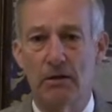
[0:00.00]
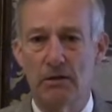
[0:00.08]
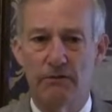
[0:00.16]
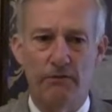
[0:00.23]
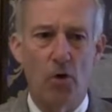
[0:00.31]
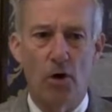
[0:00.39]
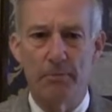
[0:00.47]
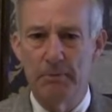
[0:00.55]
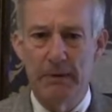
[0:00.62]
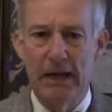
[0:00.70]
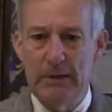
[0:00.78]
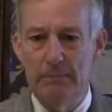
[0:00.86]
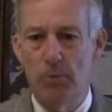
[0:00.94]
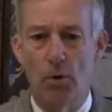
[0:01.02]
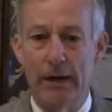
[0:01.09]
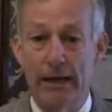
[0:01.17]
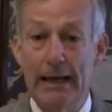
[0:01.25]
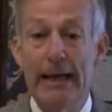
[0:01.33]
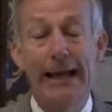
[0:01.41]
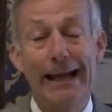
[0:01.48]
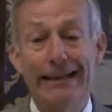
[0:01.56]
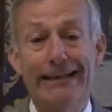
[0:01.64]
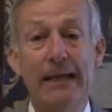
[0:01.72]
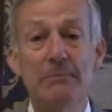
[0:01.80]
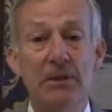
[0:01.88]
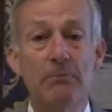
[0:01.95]
deformed baby boy and
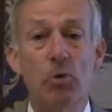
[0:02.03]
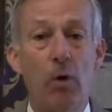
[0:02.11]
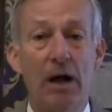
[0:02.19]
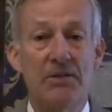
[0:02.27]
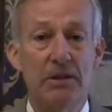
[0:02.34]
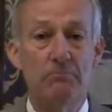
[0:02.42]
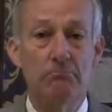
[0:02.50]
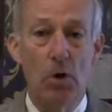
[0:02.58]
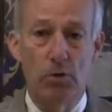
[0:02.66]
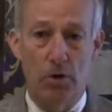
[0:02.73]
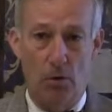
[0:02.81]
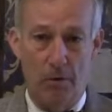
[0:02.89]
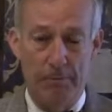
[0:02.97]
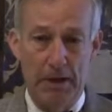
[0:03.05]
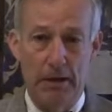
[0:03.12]
names him Quasimodo,